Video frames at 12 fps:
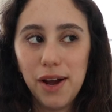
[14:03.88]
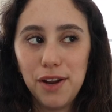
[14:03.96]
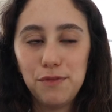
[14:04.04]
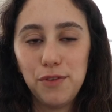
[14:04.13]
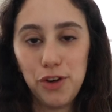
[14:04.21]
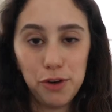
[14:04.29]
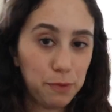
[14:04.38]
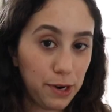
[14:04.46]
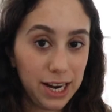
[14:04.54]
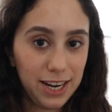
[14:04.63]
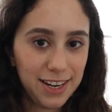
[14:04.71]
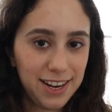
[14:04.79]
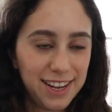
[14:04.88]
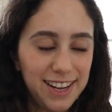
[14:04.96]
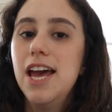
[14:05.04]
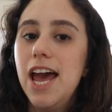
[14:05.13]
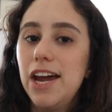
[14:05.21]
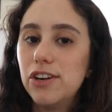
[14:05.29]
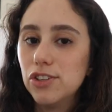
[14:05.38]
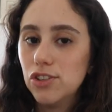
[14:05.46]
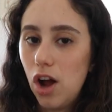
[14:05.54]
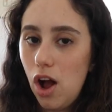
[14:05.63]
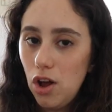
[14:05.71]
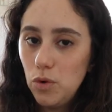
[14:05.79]
but for your brain. And
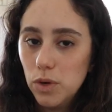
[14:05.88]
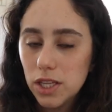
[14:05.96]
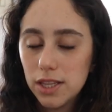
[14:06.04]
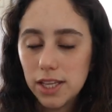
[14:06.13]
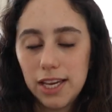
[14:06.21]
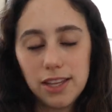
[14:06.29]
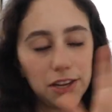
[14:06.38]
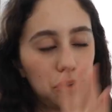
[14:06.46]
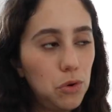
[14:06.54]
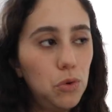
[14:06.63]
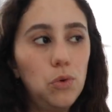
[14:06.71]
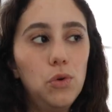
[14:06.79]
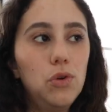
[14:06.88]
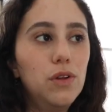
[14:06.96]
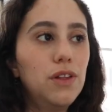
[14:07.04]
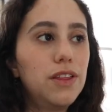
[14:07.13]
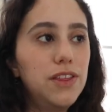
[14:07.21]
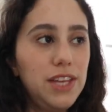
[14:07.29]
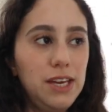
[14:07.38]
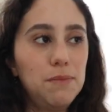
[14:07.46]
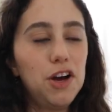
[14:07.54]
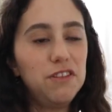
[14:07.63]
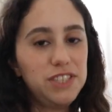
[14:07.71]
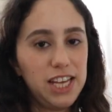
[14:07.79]
along with like that whole
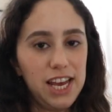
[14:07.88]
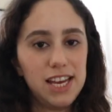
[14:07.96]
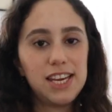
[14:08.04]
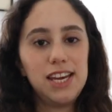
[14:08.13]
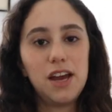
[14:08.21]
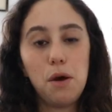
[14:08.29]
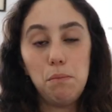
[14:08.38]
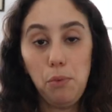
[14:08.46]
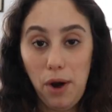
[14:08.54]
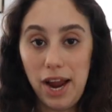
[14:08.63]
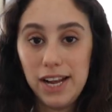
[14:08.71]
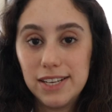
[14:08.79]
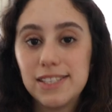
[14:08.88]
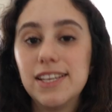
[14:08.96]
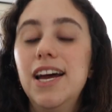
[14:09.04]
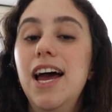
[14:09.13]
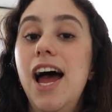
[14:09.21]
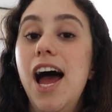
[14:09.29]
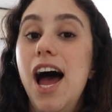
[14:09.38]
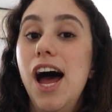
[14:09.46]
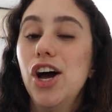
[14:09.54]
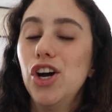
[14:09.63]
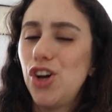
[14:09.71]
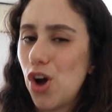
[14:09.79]
theme of taking breaks,
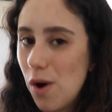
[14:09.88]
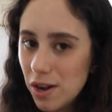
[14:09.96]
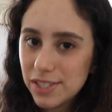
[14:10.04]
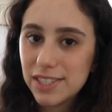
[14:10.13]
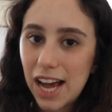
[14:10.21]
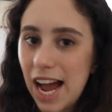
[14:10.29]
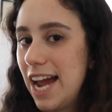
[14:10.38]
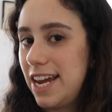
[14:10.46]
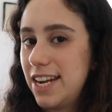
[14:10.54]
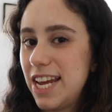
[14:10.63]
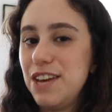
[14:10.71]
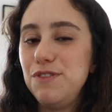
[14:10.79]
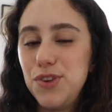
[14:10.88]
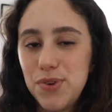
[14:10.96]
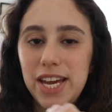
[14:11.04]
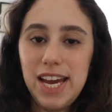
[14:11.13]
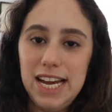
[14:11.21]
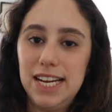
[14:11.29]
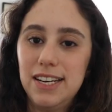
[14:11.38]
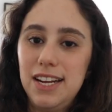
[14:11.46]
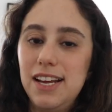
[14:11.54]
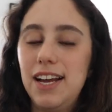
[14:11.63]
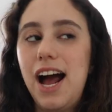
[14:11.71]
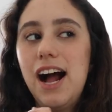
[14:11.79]
go outside if you can.
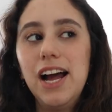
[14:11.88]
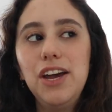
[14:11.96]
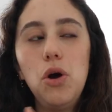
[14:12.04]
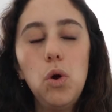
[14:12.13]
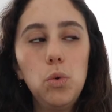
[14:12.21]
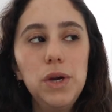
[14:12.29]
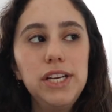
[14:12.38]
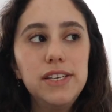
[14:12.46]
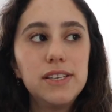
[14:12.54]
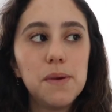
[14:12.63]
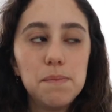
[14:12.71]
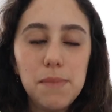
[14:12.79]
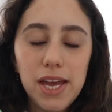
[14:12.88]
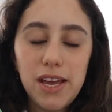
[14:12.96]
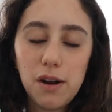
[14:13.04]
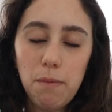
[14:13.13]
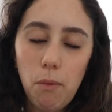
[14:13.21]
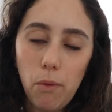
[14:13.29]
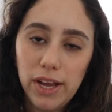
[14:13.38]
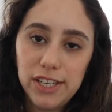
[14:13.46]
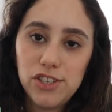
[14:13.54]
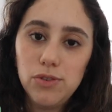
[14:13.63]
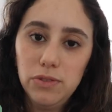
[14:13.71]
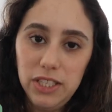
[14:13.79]
I always make it a
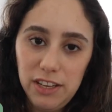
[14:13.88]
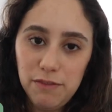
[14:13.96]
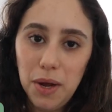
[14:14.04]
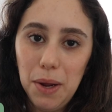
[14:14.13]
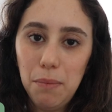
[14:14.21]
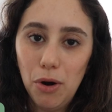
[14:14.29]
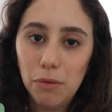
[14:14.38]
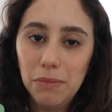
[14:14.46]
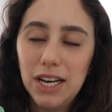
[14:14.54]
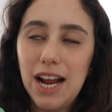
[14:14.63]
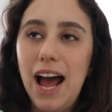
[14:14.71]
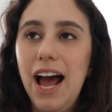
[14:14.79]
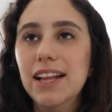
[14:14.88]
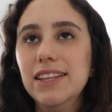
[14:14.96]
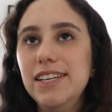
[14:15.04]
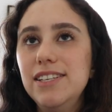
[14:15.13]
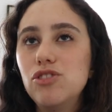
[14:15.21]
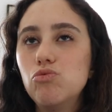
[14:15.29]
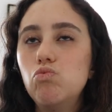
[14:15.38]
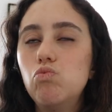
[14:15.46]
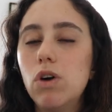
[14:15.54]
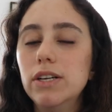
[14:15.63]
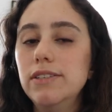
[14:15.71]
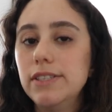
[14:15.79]
point to leave my apartment at least
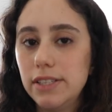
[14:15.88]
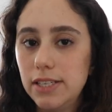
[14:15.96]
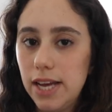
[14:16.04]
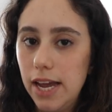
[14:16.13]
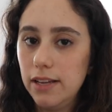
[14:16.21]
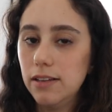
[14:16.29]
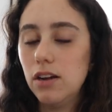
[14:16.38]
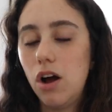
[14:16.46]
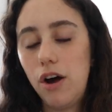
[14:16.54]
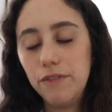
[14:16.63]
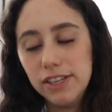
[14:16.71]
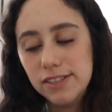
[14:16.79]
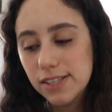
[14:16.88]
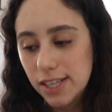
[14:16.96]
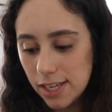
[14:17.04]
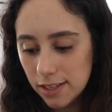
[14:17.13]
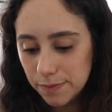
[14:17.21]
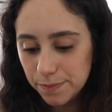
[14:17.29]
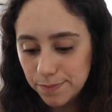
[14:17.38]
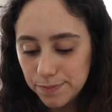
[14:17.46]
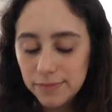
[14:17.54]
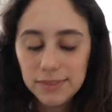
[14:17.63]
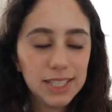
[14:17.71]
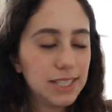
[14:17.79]
once in the day. Obviously,
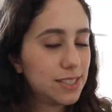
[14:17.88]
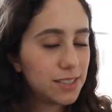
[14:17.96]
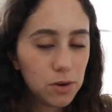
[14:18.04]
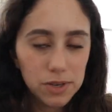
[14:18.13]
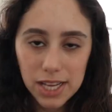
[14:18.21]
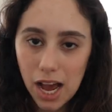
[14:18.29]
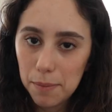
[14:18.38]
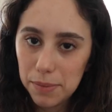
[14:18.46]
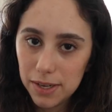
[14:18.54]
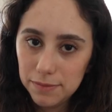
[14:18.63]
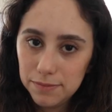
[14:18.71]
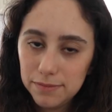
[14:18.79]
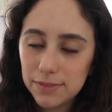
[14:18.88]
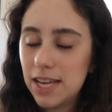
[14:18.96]
that doesn't always happen.